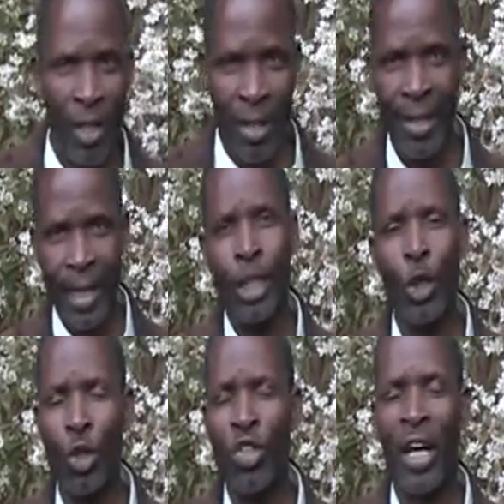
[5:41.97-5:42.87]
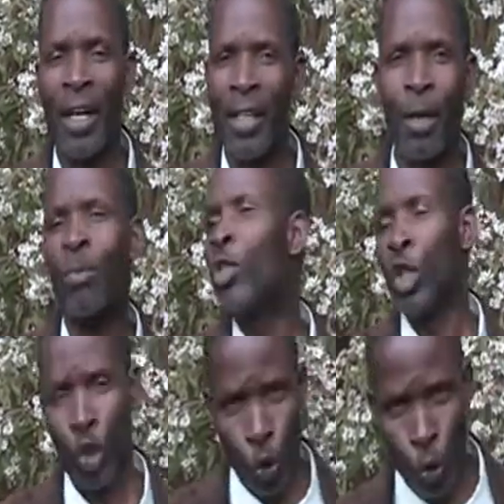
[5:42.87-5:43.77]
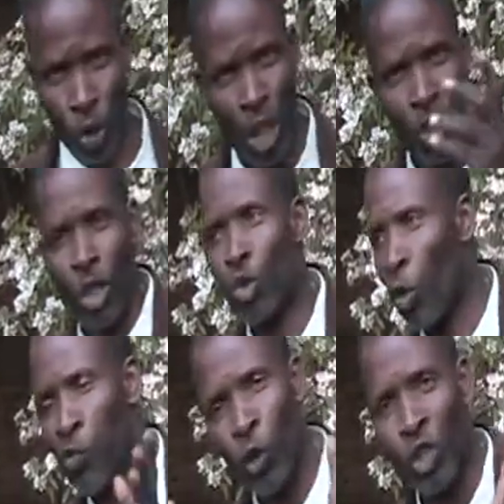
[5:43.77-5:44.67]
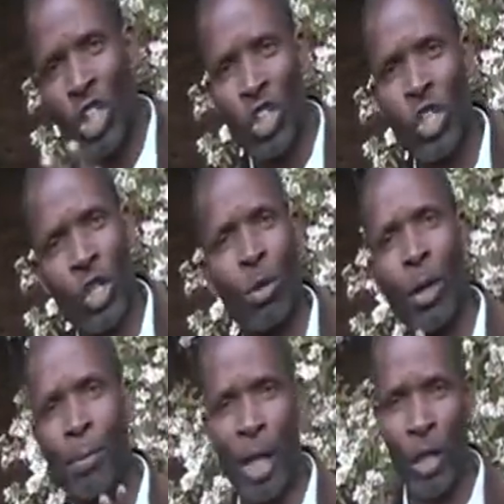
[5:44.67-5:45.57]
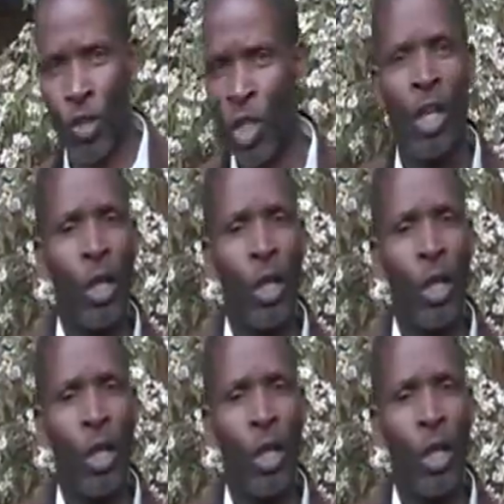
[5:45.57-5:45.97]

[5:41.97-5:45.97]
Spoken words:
and then you train them, two churches or four churches at one place,